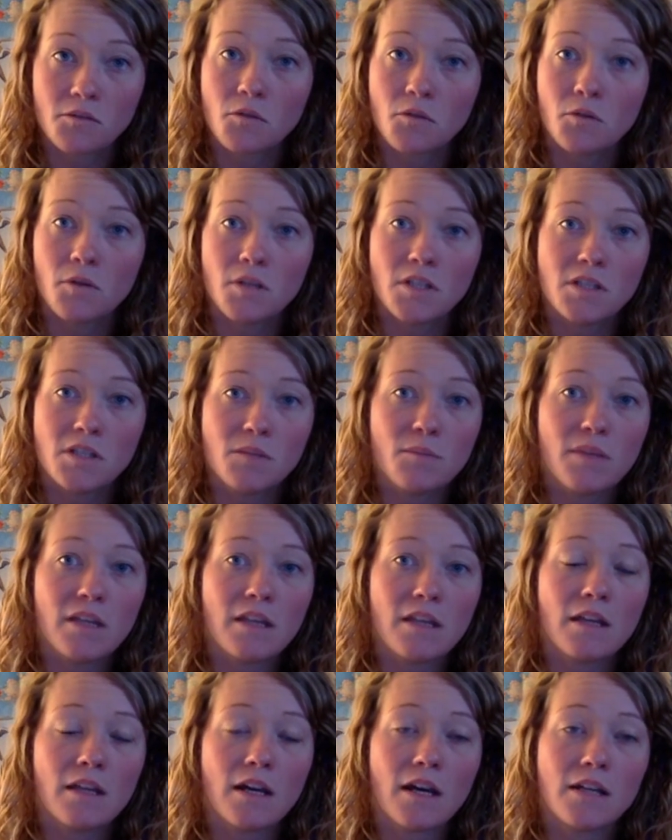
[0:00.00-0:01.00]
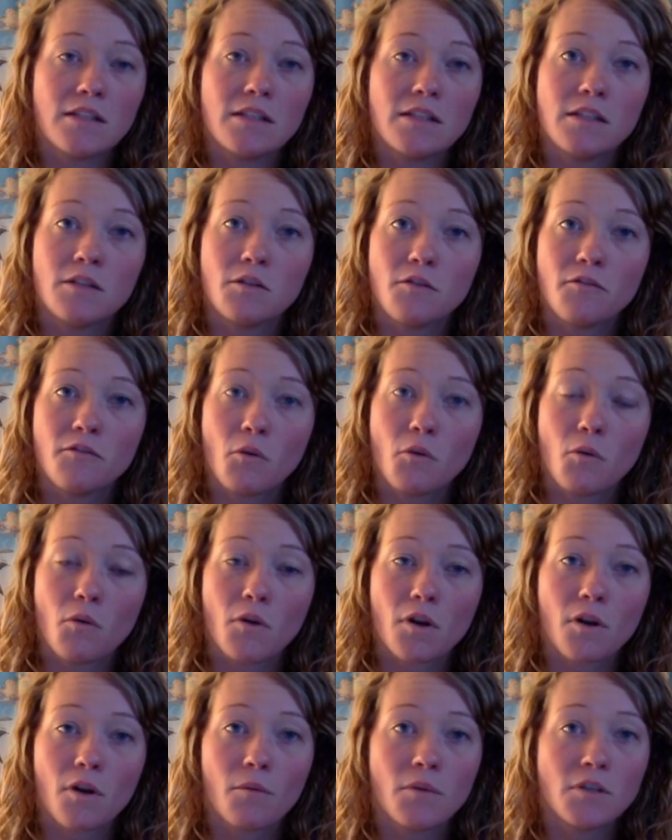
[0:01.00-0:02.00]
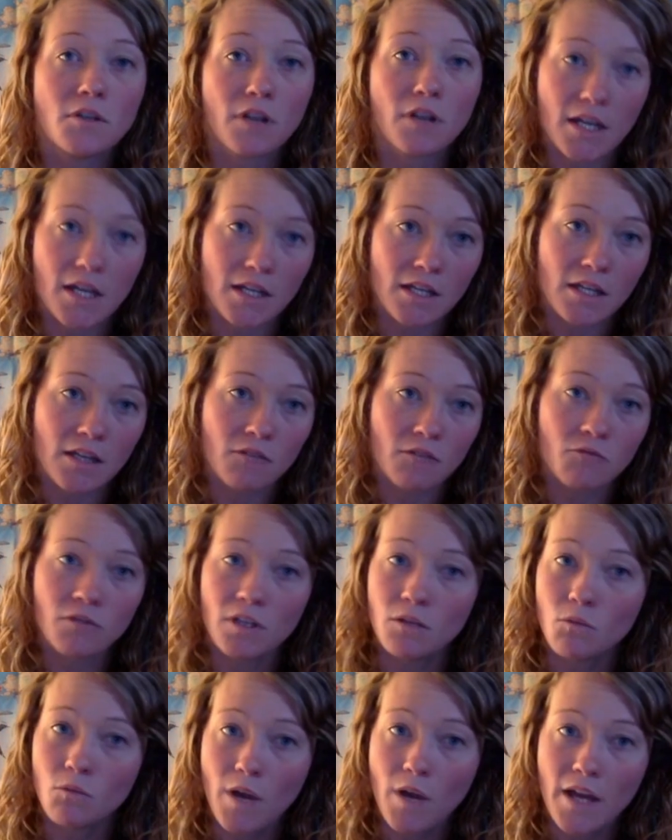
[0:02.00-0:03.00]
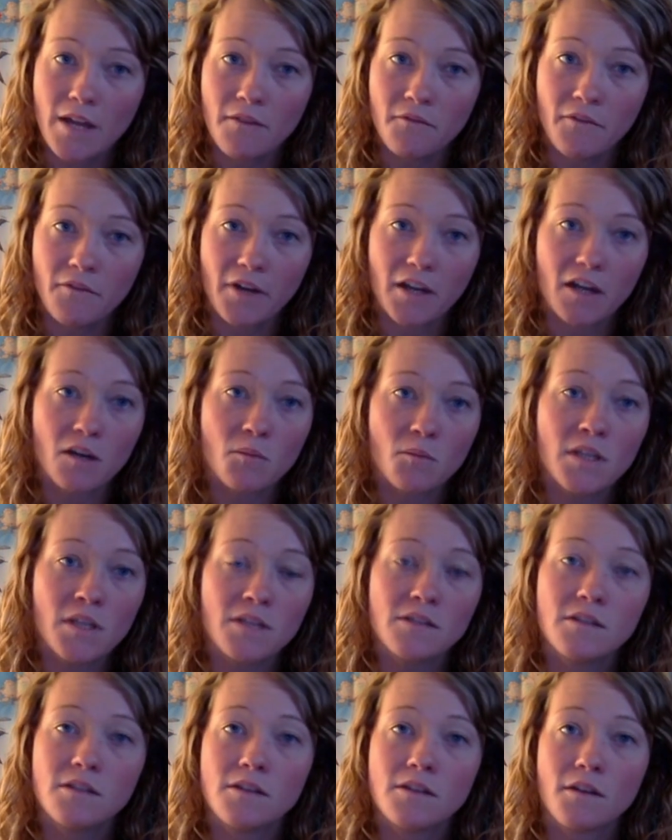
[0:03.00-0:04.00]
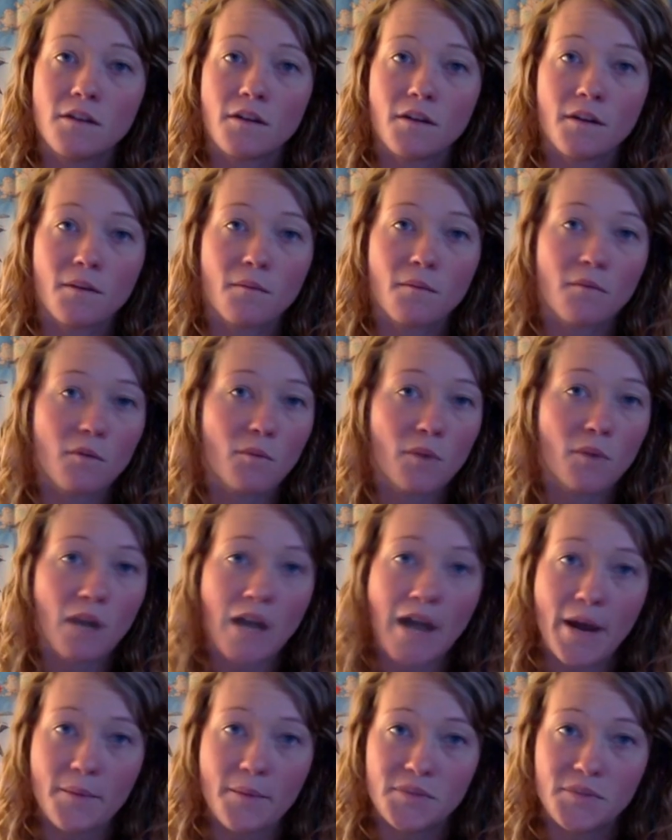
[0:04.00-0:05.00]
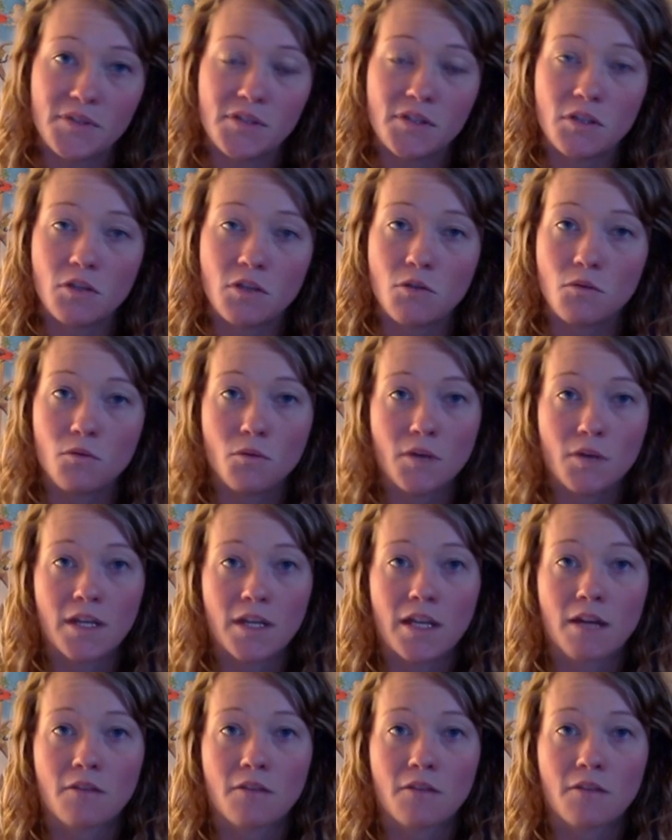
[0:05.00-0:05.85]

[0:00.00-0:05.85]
are going to be ideal for when you're hiking in really wet environments, or perhaps you